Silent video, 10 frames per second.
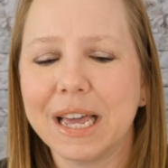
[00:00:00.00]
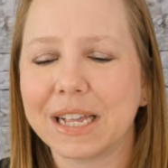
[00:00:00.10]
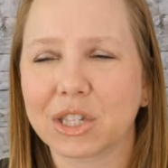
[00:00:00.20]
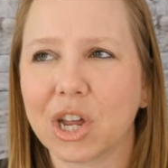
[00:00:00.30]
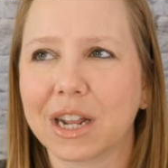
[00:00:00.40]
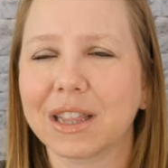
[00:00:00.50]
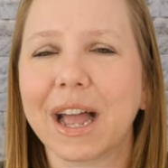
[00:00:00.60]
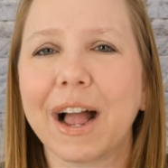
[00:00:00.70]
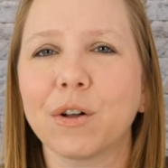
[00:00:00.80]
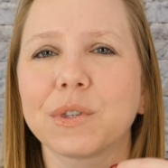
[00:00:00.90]
It's not a
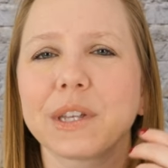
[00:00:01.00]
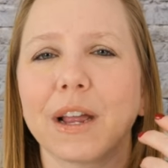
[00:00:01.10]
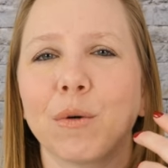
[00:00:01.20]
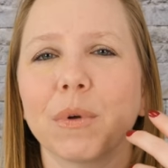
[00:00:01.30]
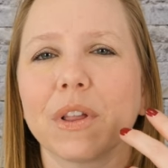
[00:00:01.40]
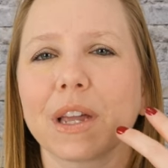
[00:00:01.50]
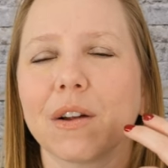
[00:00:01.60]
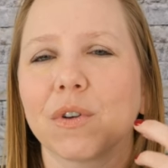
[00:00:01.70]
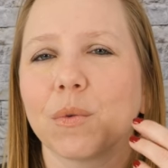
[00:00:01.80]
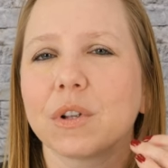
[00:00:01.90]
loud sound, but like
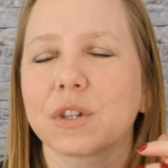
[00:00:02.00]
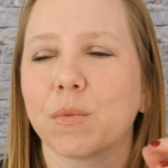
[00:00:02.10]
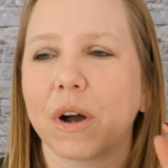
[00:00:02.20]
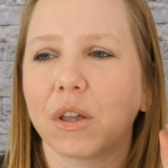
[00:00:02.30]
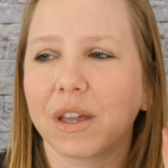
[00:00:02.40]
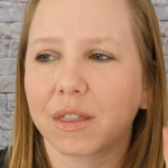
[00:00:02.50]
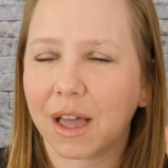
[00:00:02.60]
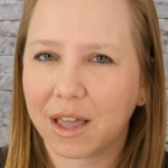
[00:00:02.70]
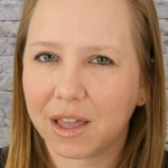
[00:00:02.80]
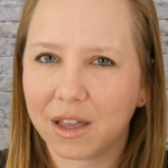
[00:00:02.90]
every once in a while you get
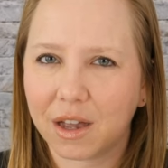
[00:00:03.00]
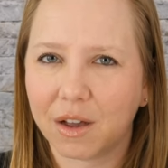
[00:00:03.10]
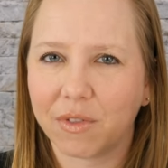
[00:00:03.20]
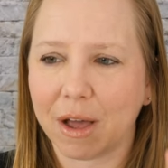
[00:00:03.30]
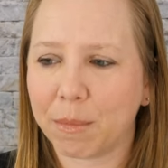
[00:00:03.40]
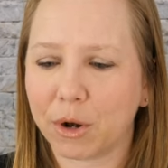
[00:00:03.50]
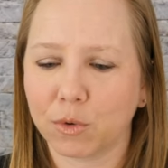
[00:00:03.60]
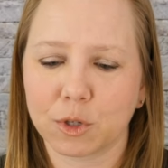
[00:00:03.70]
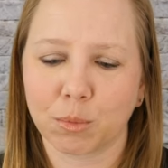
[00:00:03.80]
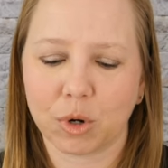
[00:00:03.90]
that hint of that
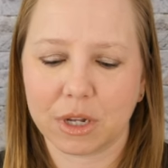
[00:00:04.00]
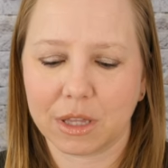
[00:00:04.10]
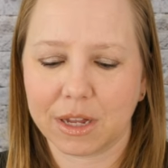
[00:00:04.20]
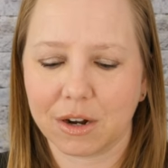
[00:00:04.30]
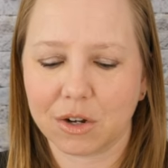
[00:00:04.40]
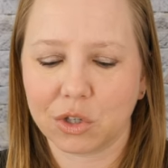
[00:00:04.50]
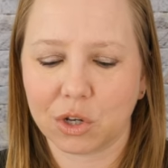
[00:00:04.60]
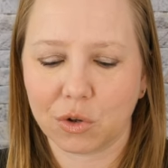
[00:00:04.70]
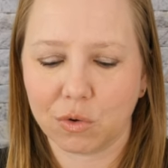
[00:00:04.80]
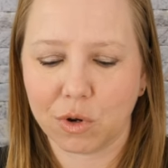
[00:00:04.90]
metal spring in there, and
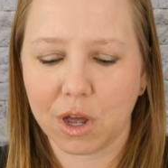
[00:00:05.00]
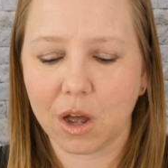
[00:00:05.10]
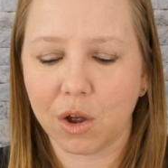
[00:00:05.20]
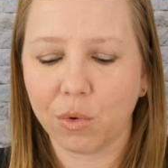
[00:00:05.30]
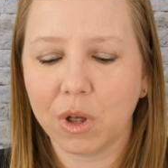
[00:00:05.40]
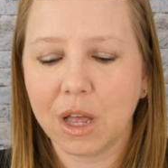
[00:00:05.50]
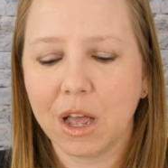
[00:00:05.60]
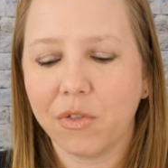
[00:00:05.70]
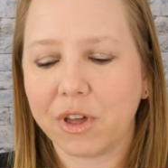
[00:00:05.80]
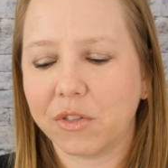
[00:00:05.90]
so you know
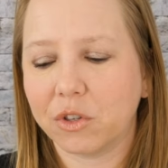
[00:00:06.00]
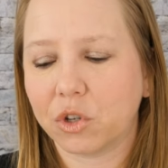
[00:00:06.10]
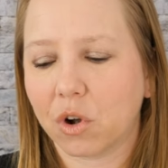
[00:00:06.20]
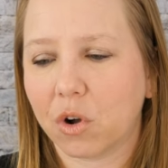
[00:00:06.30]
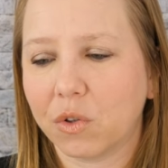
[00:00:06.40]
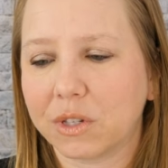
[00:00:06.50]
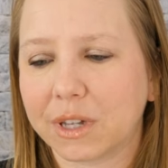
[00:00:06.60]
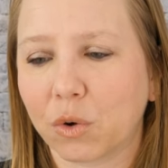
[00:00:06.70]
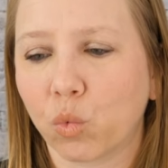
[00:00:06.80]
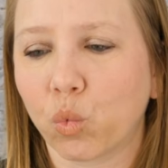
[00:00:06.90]
that the doll is like